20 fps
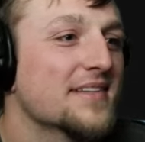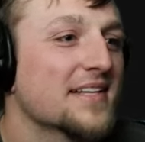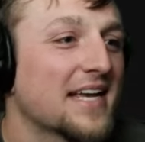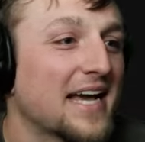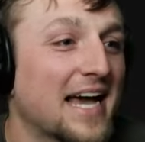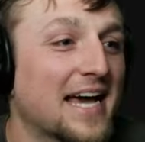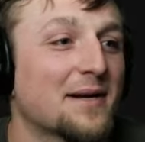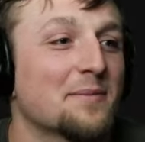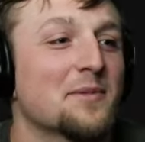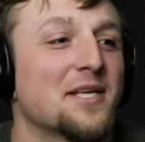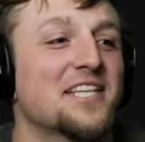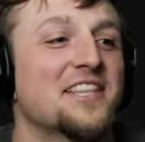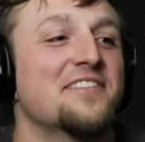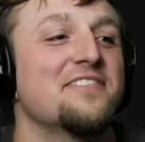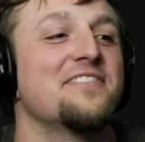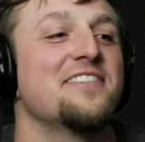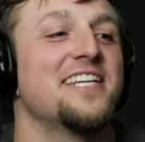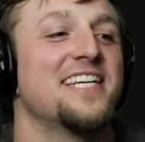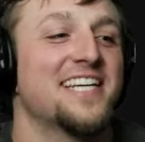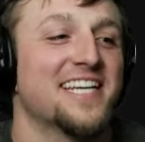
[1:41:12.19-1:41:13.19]
Adam, like the
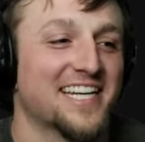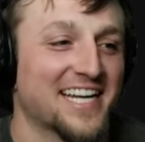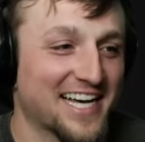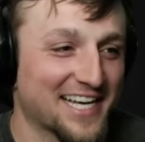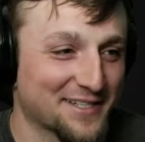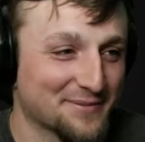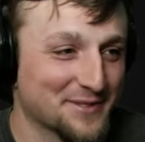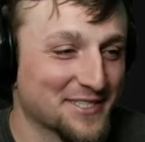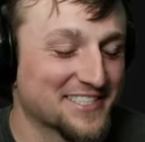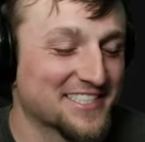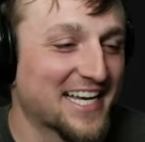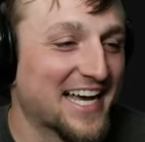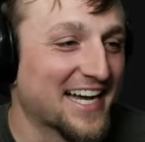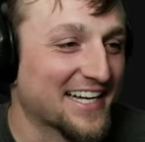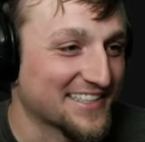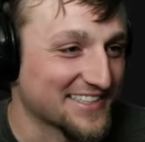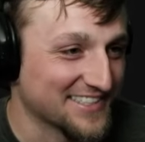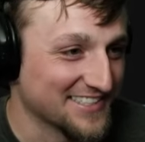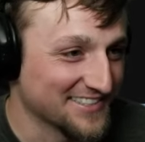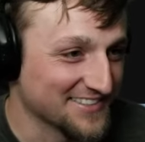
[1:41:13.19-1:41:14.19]
vegan Adam,
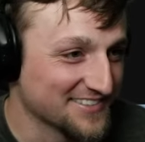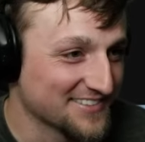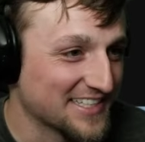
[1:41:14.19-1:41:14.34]
exactly.